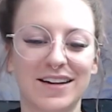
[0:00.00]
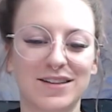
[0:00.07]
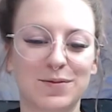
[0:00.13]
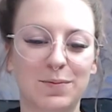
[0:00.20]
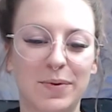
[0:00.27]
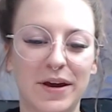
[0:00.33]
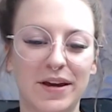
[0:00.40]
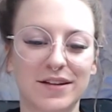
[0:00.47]
it's
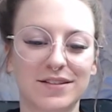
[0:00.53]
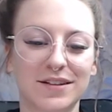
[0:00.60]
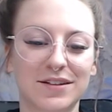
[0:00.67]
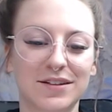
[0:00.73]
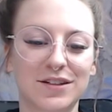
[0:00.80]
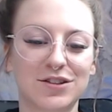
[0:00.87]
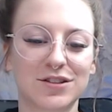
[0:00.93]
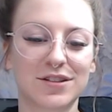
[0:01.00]

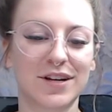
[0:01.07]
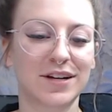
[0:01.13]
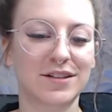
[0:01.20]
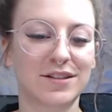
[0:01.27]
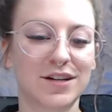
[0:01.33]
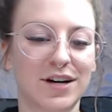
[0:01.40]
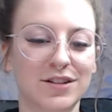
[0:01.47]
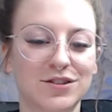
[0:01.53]
basically just
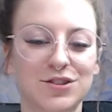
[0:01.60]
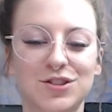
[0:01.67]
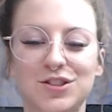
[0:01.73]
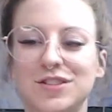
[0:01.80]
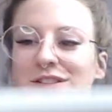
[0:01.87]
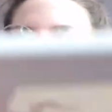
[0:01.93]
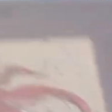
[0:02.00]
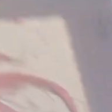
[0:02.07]
like
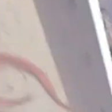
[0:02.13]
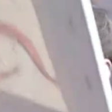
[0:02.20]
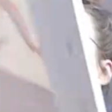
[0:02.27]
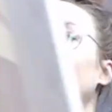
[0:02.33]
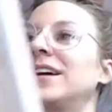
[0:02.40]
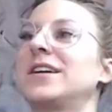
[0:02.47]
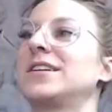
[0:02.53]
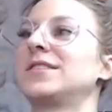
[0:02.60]
Dungeons and
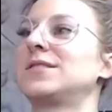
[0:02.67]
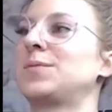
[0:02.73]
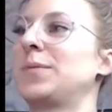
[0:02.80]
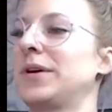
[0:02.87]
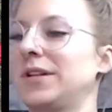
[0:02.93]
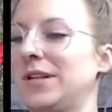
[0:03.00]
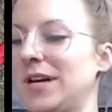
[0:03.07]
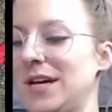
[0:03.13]
Dragons,
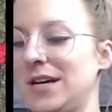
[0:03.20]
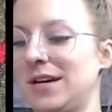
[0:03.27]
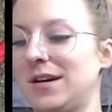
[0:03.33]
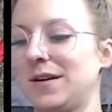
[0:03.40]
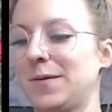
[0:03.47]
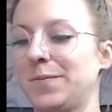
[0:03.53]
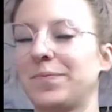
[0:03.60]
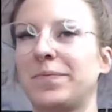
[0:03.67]
but like
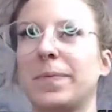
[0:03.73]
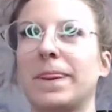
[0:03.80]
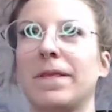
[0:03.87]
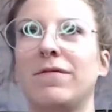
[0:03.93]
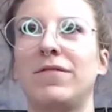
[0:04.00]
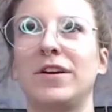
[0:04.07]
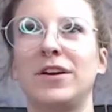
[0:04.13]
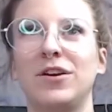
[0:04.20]

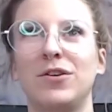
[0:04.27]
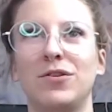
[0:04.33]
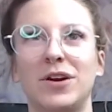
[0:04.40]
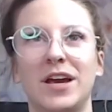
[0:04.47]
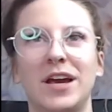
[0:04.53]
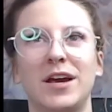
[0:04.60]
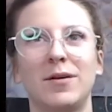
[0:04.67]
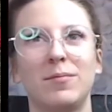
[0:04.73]
video
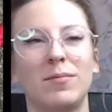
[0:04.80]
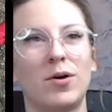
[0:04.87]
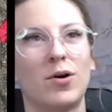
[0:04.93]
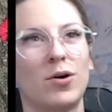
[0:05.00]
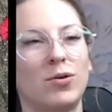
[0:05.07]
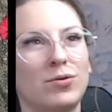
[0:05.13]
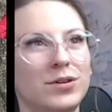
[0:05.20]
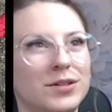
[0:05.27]
game
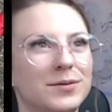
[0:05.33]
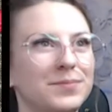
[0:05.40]
mode.